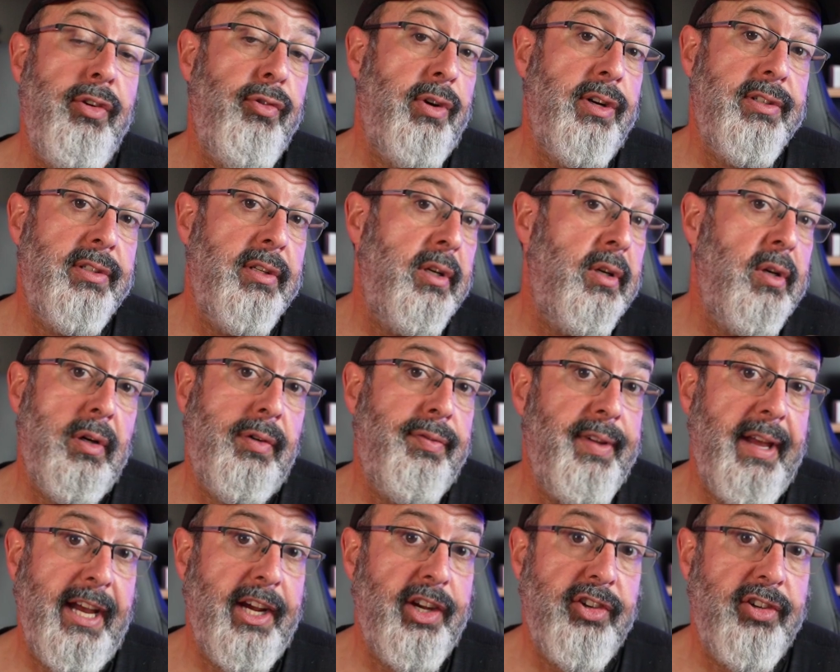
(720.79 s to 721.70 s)
written or
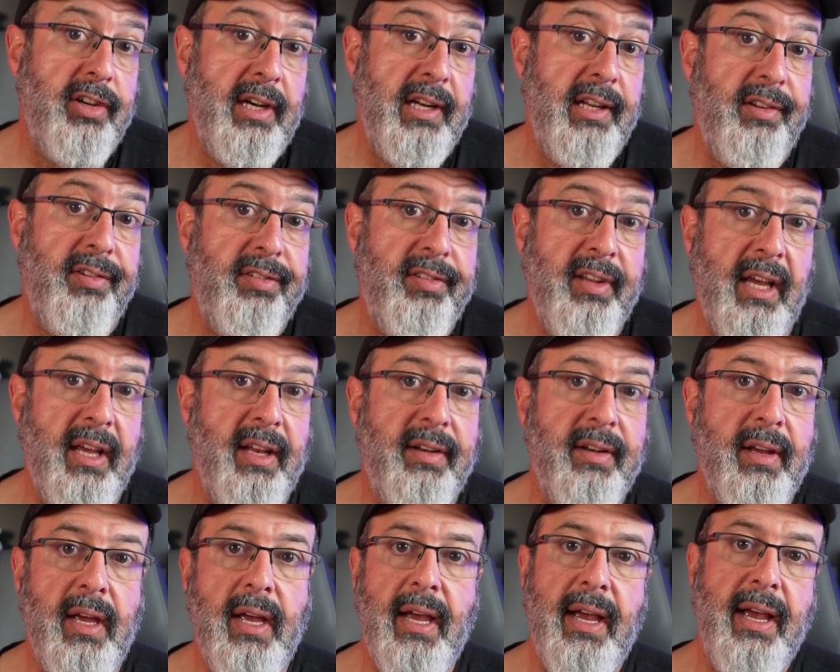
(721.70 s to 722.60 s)
actually
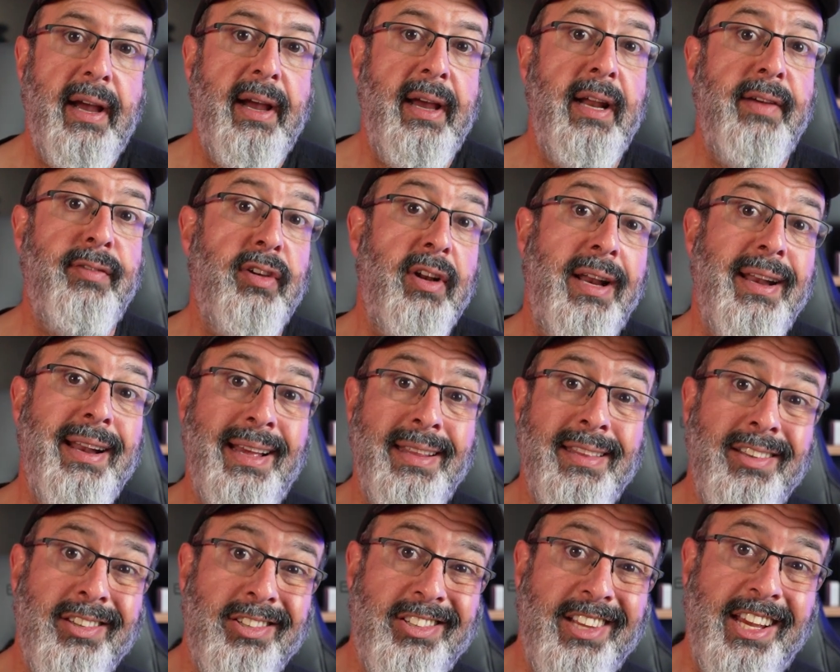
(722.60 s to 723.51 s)
said. And I've got
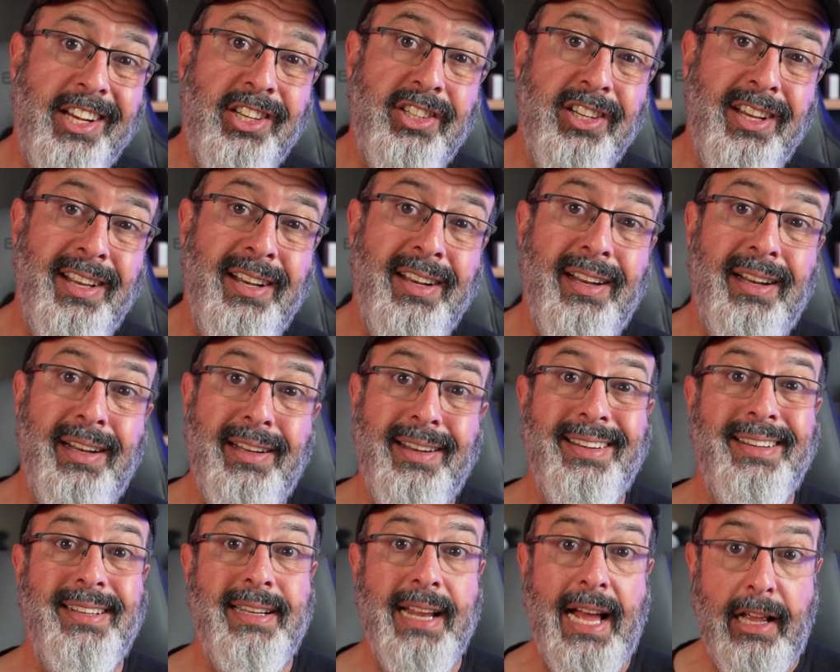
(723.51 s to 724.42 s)
another section,
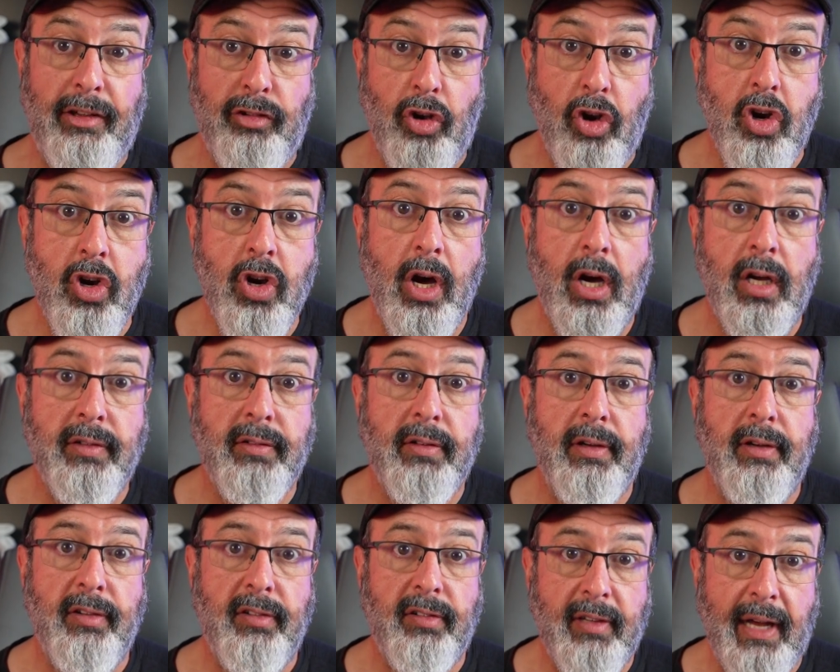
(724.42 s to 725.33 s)
Does
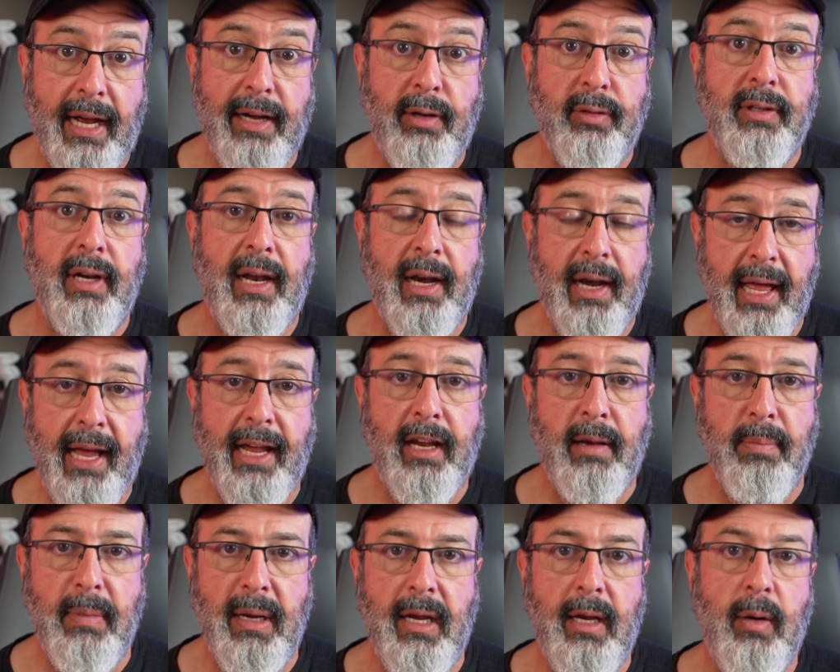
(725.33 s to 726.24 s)
Not Sound
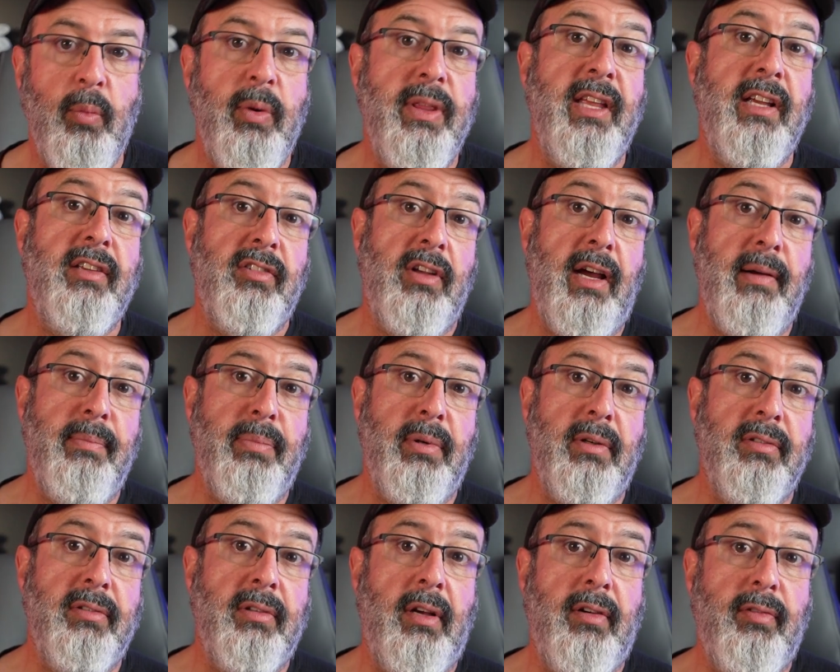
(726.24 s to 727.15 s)
Like Me, with
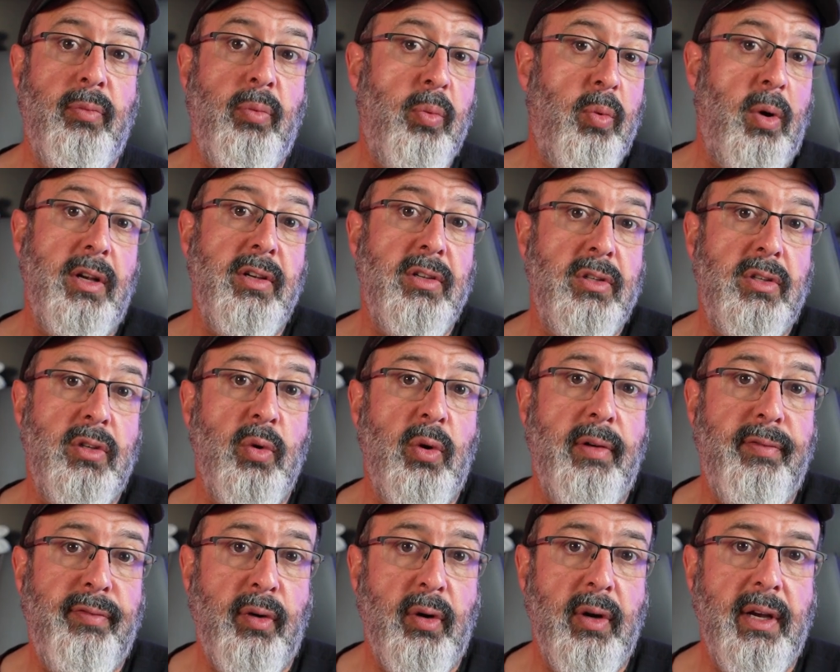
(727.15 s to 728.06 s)
examples of what to
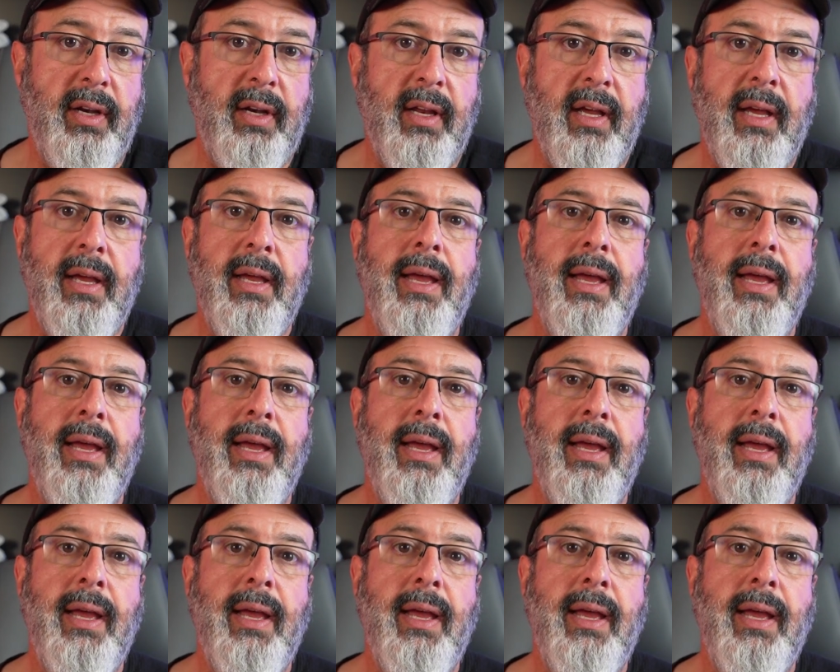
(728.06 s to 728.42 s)
avoid.